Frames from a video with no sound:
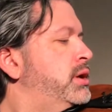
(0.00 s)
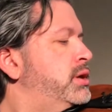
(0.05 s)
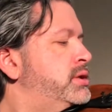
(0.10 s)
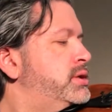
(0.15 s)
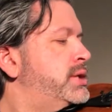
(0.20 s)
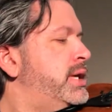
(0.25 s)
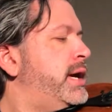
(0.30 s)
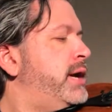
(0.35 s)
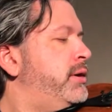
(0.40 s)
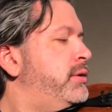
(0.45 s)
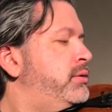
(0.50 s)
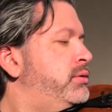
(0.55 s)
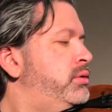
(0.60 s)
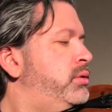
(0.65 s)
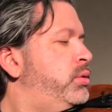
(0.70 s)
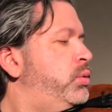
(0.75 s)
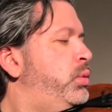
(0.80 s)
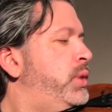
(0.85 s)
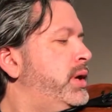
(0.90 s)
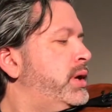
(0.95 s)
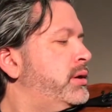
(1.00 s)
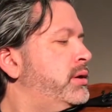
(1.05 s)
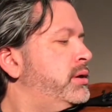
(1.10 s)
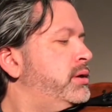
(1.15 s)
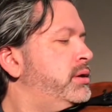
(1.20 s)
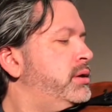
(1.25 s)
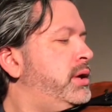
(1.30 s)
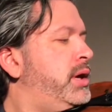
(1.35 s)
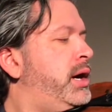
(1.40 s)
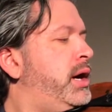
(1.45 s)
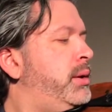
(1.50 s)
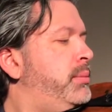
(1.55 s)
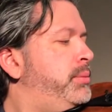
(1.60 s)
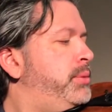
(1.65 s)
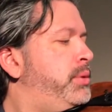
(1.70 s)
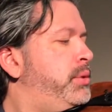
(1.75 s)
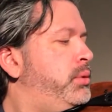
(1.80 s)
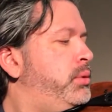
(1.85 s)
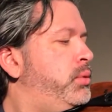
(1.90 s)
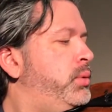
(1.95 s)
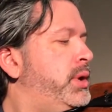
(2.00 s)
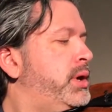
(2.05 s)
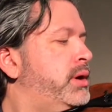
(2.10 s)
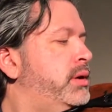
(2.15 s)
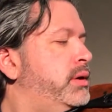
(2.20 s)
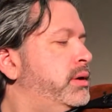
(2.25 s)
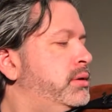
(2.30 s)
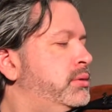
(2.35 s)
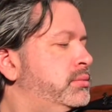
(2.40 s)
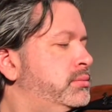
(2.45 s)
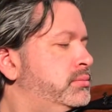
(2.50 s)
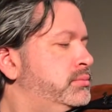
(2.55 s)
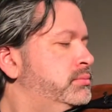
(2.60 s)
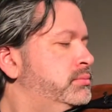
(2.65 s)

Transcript: Down, wiggle, up, wiggle.